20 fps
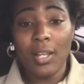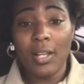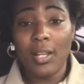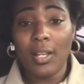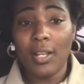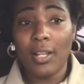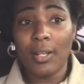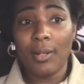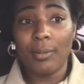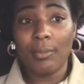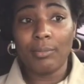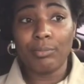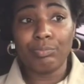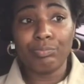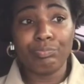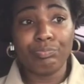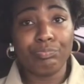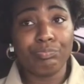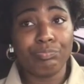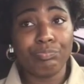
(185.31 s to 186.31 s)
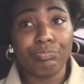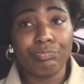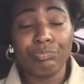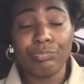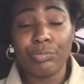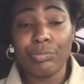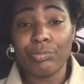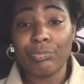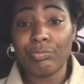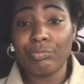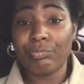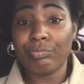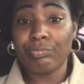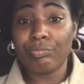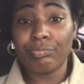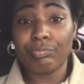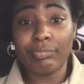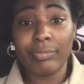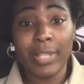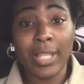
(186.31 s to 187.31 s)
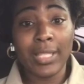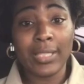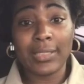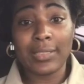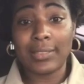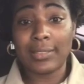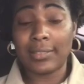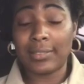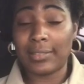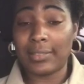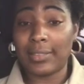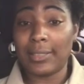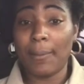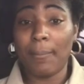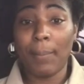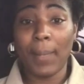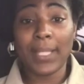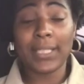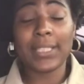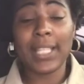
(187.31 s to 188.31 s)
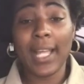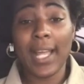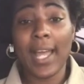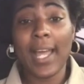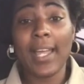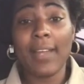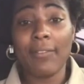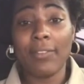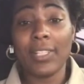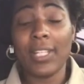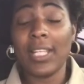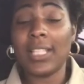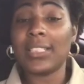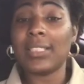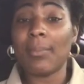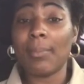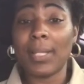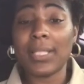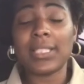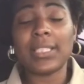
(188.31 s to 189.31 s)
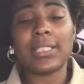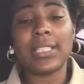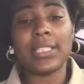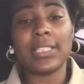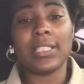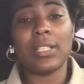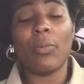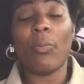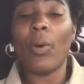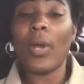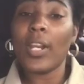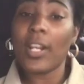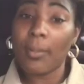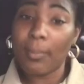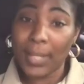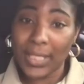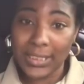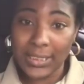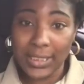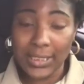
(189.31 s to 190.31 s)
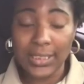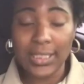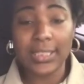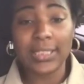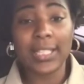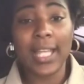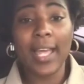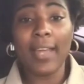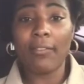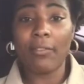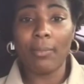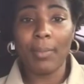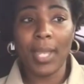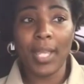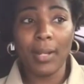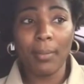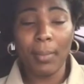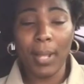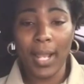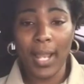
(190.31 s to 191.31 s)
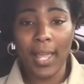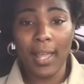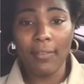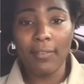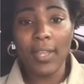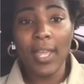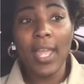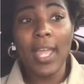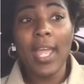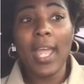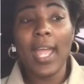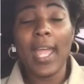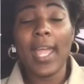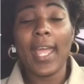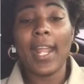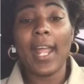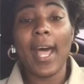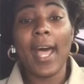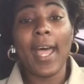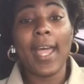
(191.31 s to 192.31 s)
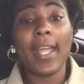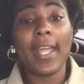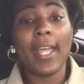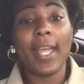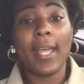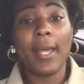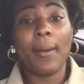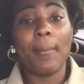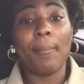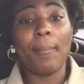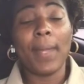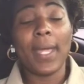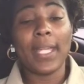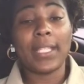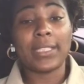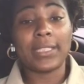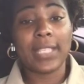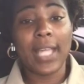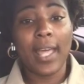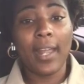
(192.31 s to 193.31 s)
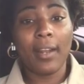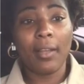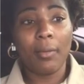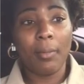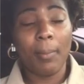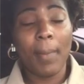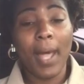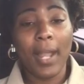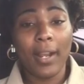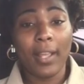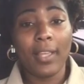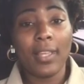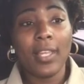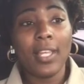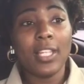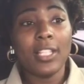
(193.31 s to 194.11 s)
Um, it's the best thing I ever did. It's the best decision, one of the best decisions I ever made in my life, and I am ecstatic about it.